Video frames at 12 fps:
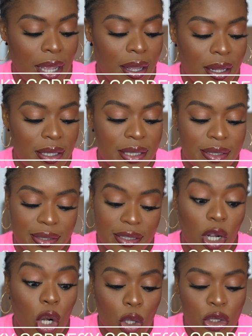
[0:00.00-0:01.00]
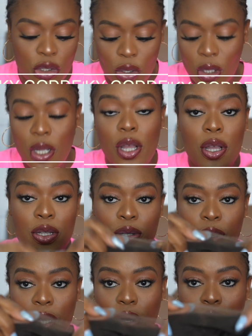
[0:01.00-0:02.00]
and this is the closure. So
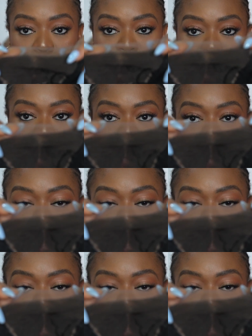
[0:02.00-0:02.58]
it comes with this